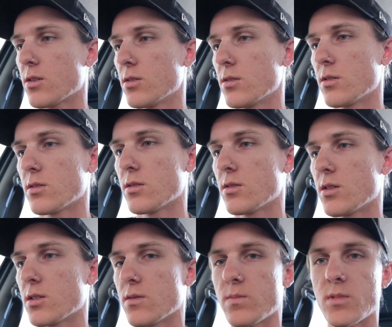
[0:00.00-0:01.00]
because
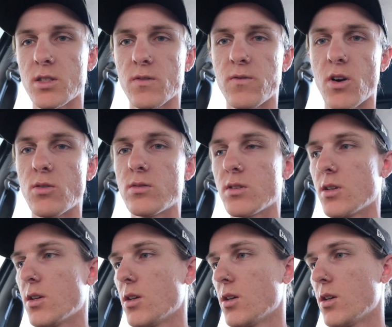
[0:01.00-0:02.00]
there's a fault.
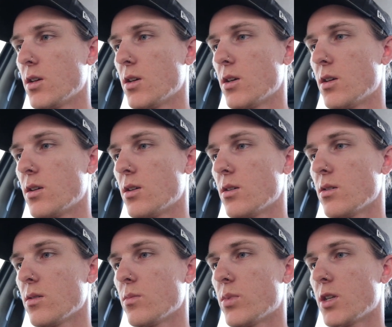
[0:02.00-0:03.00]

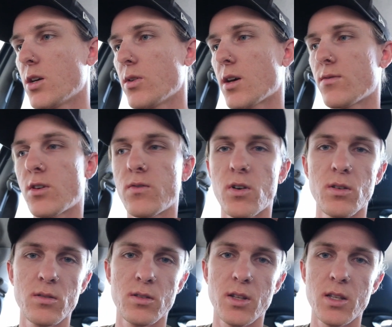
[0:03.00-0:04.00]
But now we have no
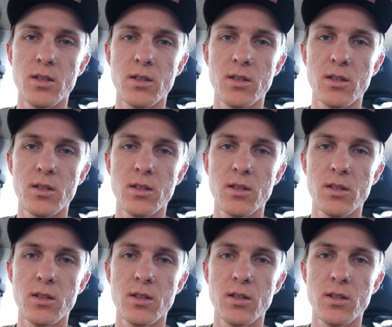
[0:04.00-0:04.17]
fault, so that's